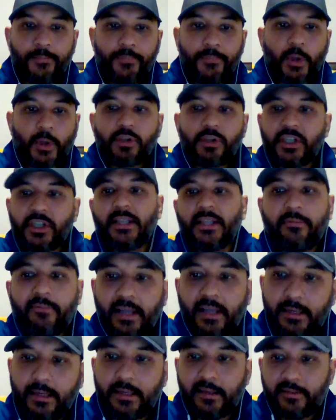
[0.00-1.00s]
coaching them
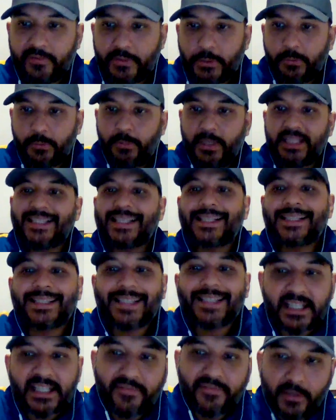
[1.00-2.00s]
well enough to be
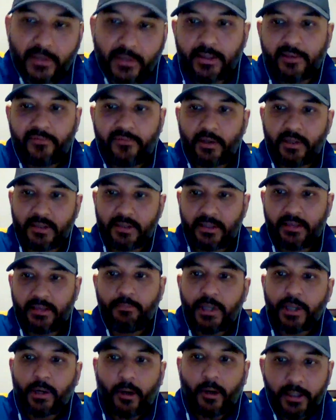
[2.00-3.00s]
successful in the first team
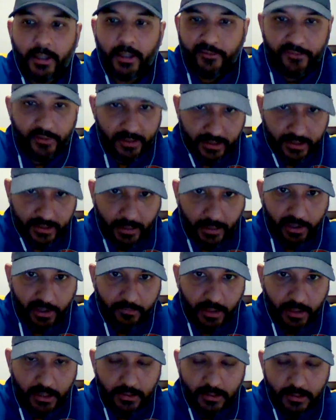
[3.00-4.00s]
beyond the first couple
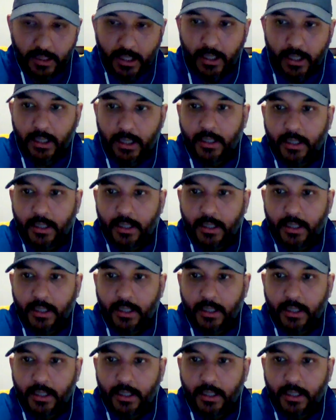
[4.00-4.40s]
of months. So